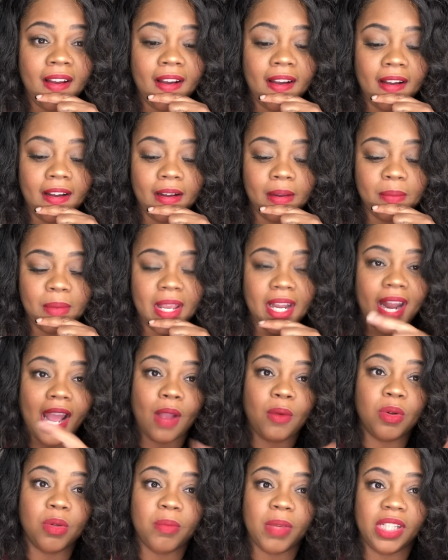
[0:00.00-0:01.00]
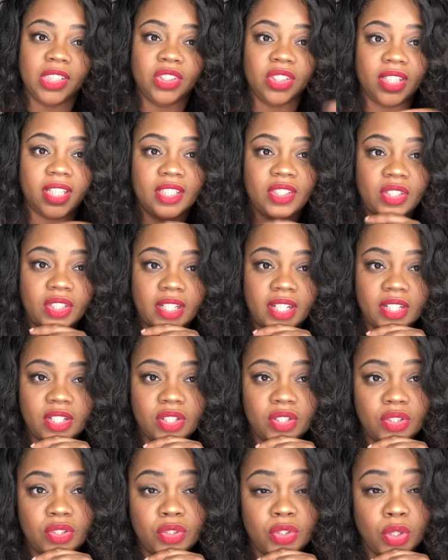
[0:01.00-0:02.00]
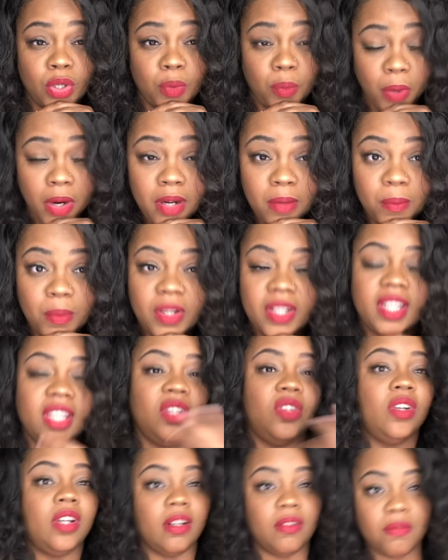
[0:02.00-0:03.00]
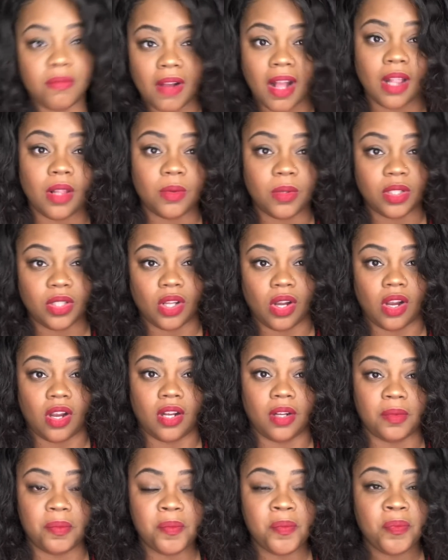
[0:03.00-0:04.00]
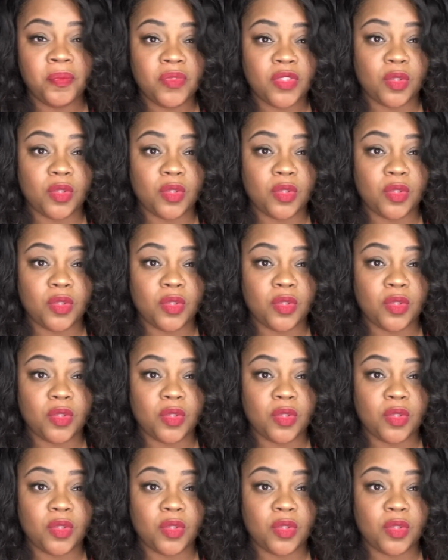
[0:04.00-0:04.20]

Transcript: and I will make sure that you get your workbook and you can follow along